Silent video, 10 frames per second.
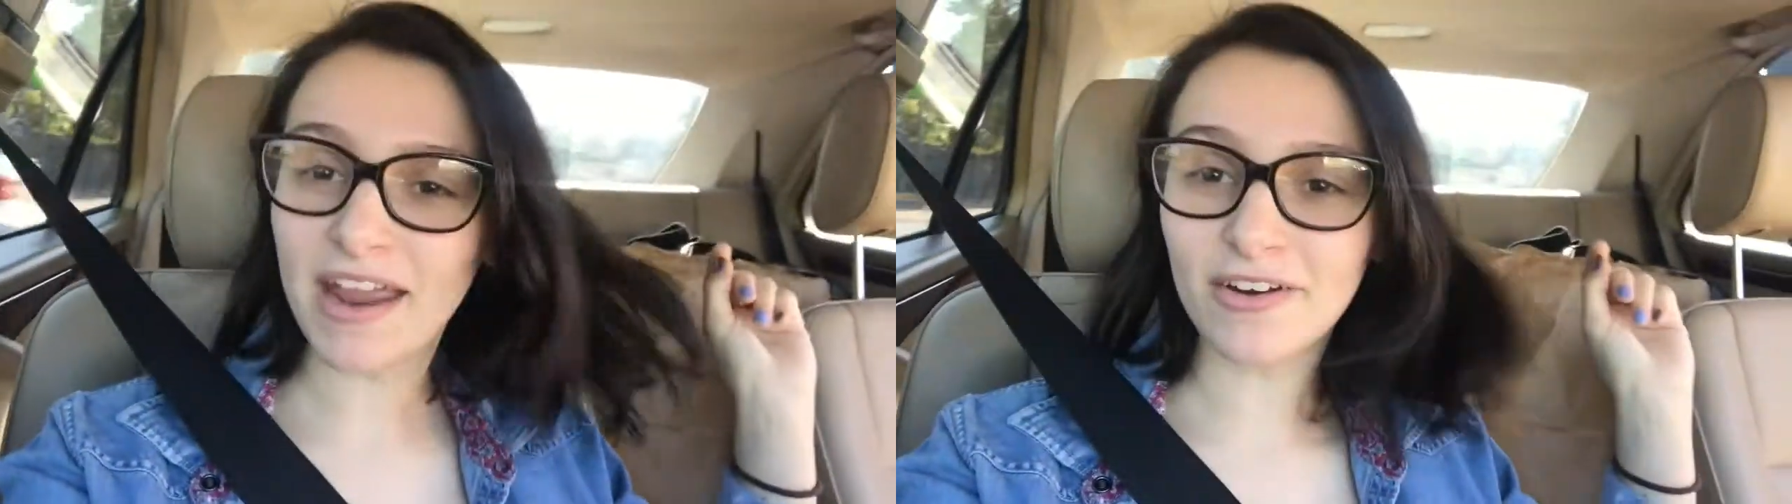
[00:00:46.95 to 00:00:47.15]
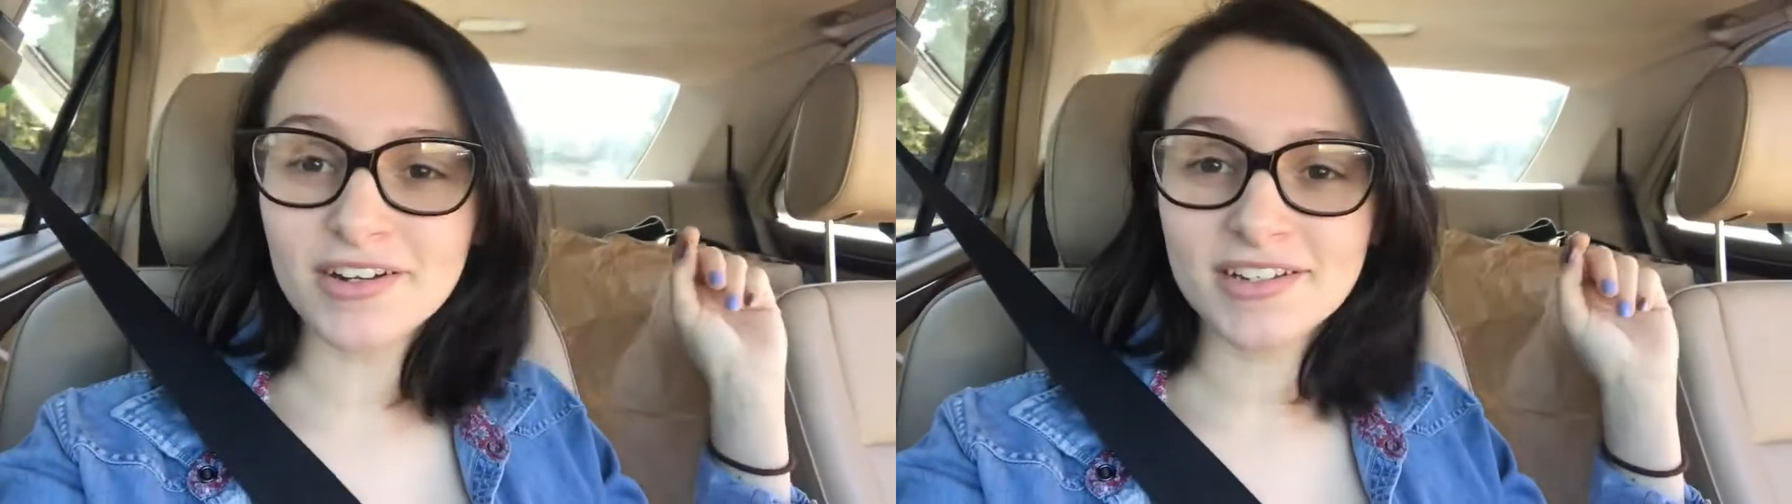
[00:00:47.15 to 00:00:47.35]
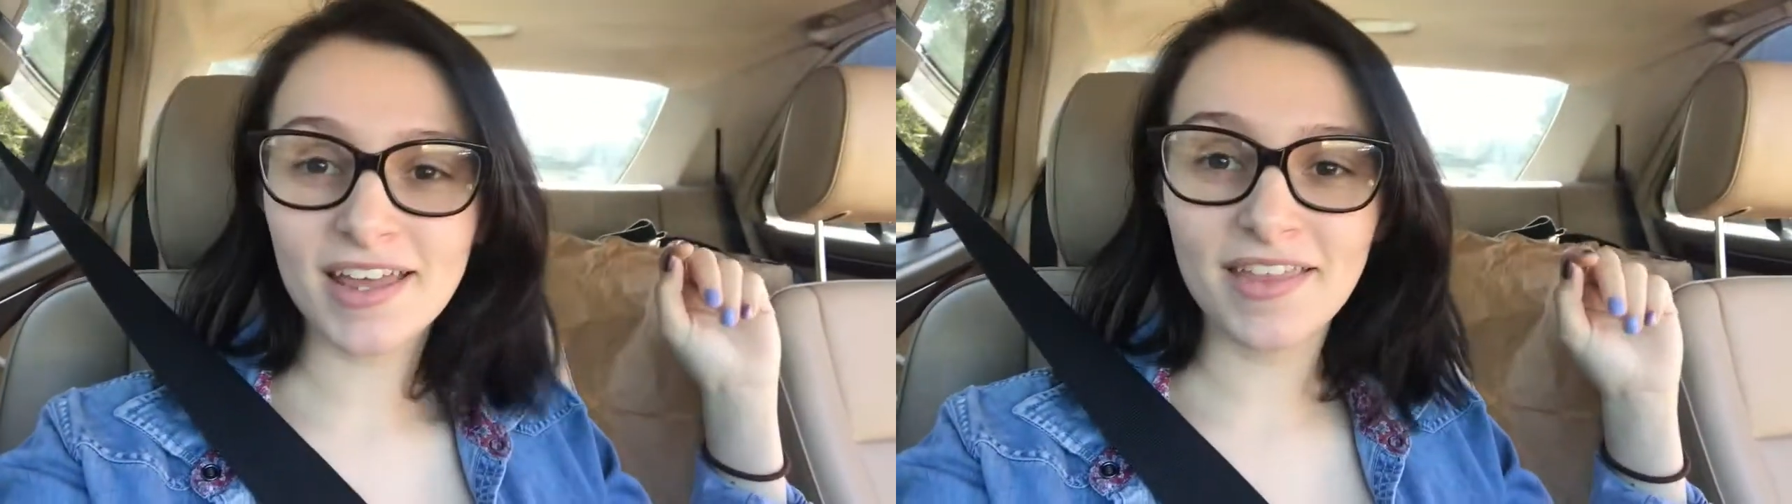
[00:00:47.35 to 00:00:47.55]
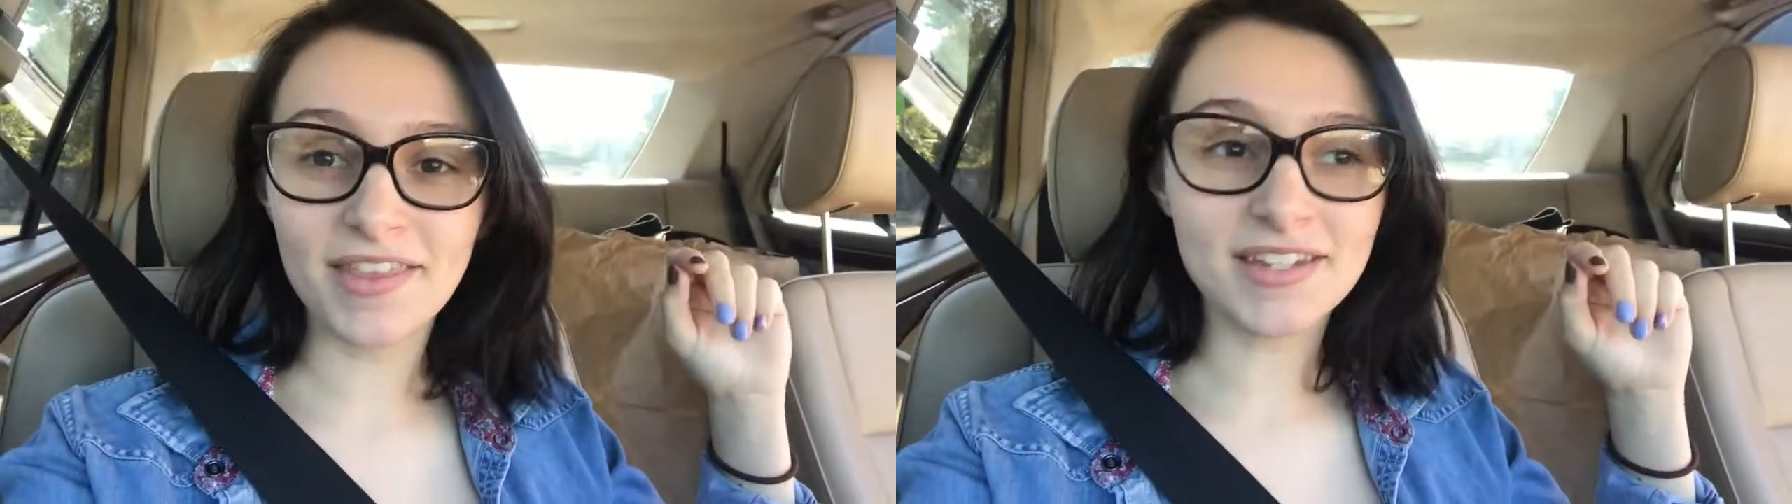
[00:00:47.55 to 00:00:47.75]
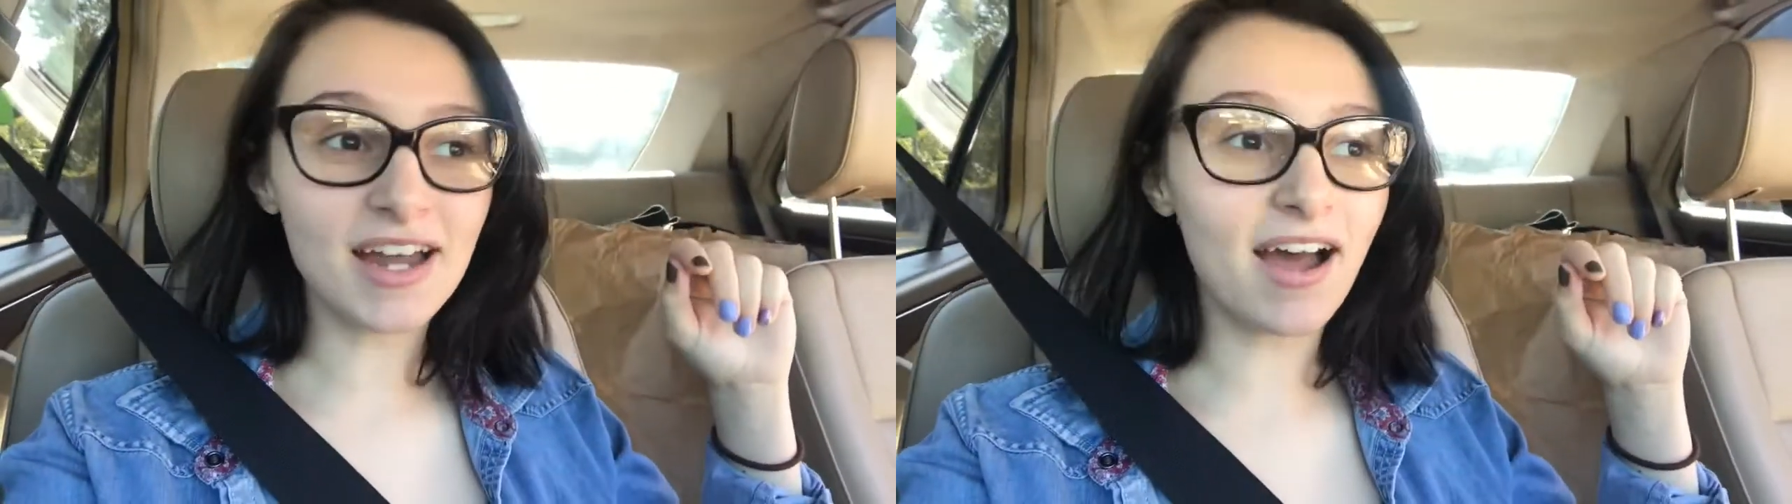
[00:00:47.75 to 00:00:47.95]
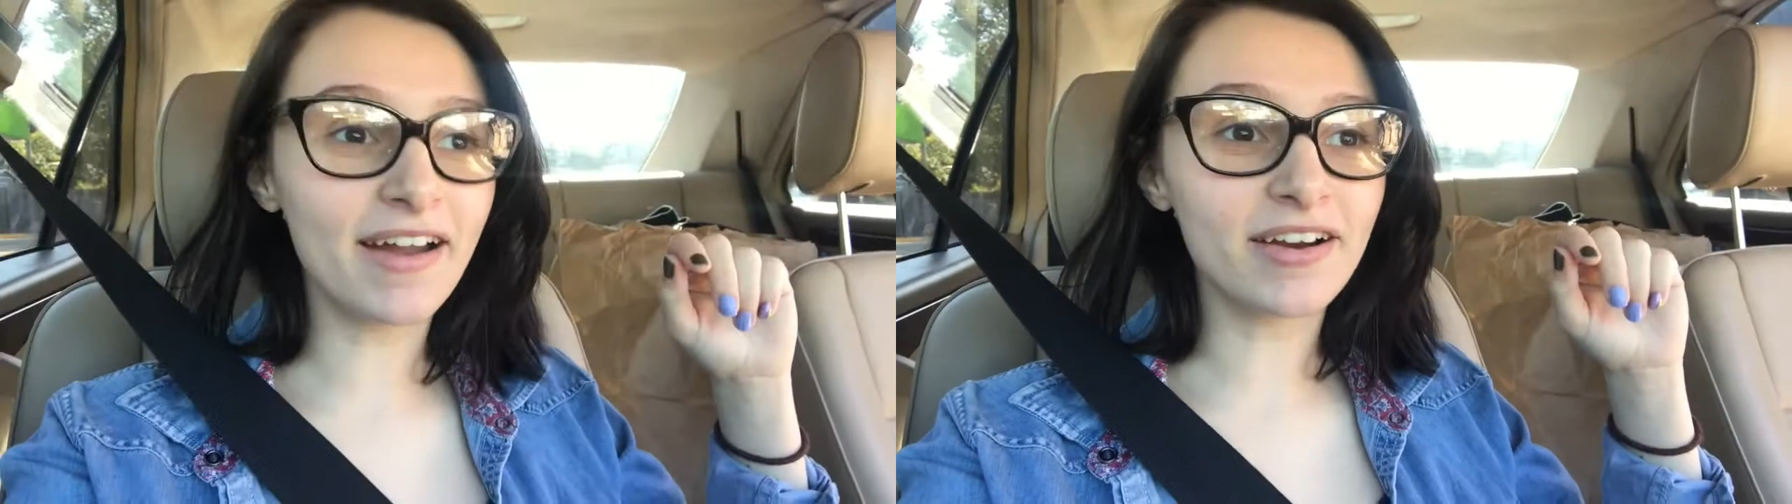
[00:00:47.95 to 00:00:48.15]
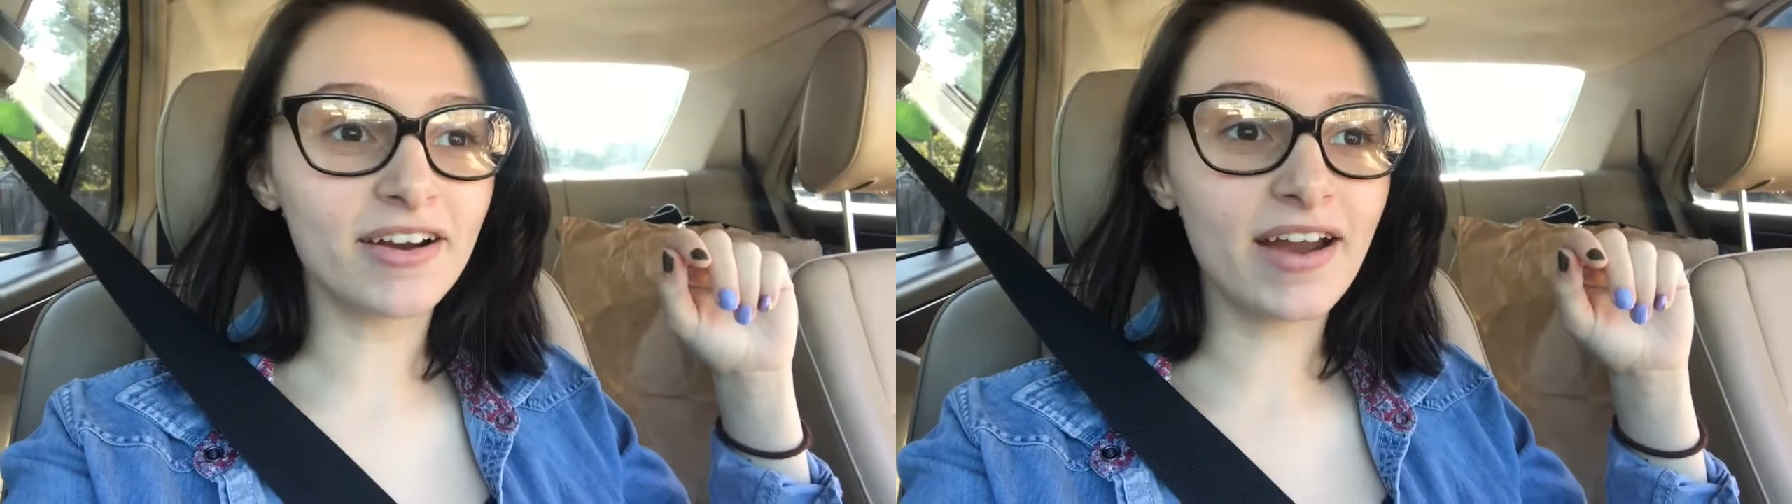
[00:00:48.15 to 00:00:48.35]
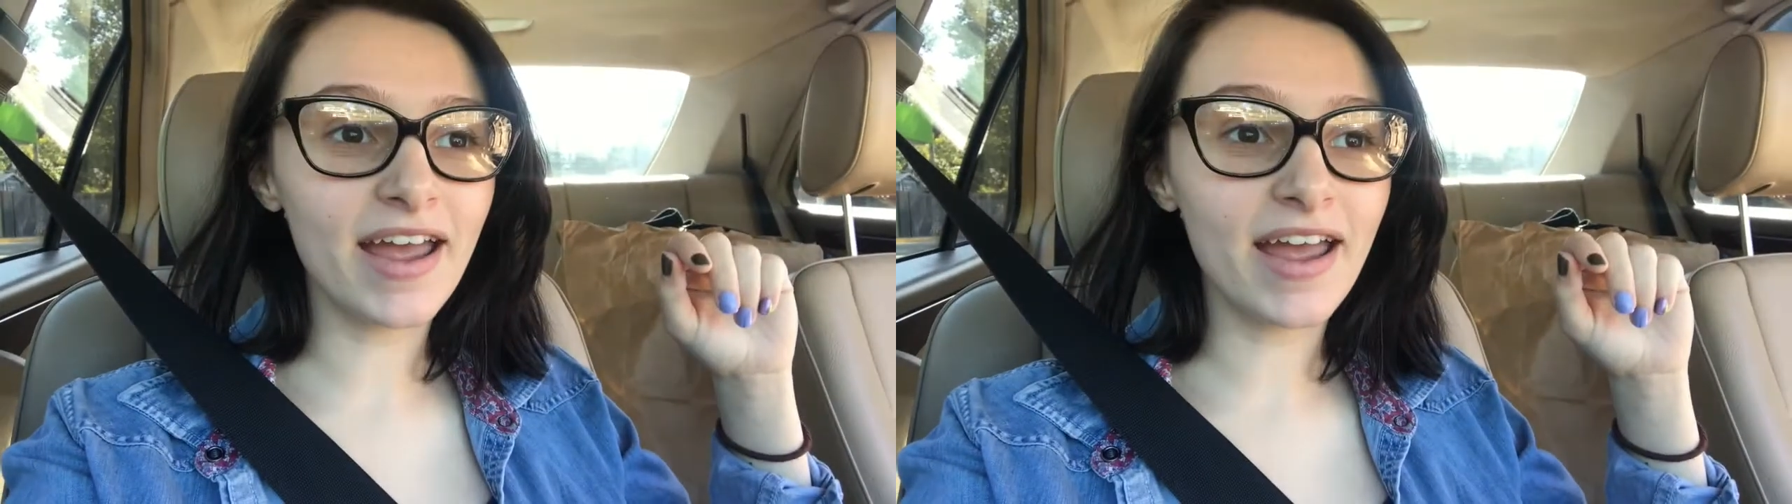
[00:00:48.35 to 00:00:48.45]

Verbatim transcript: air in the tire,